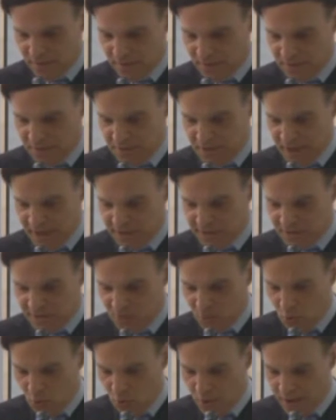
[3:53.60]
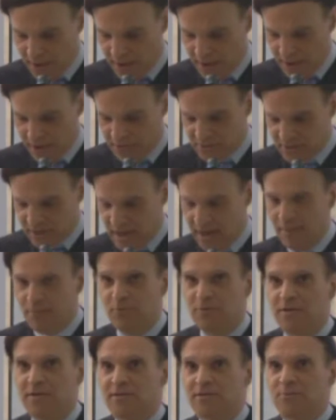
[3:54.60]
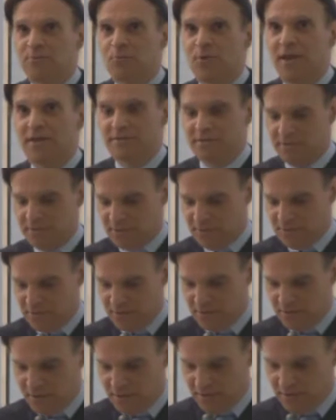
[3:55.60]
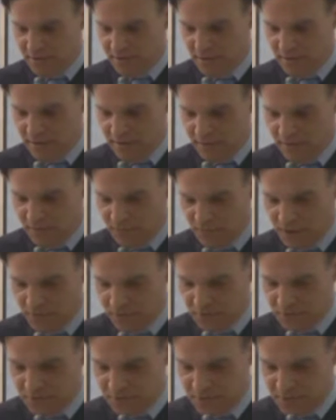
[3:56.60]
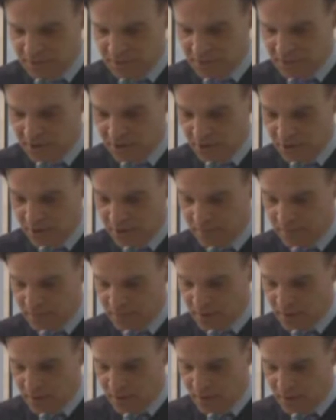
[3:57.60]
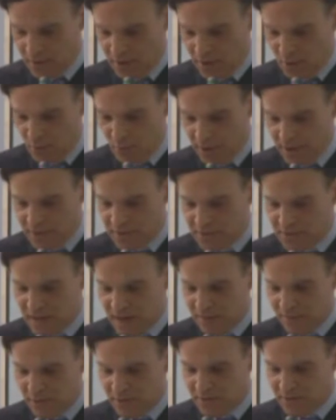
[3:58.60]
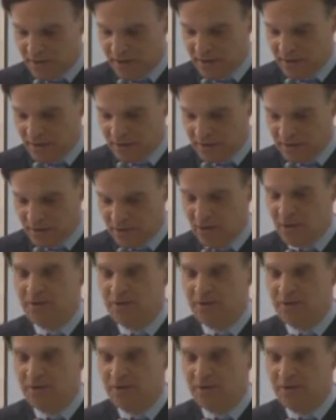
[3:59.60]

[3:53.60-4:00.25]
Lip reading: The Jackson Courthouse amply expresses the dignity of the federal judiciary while simultaneously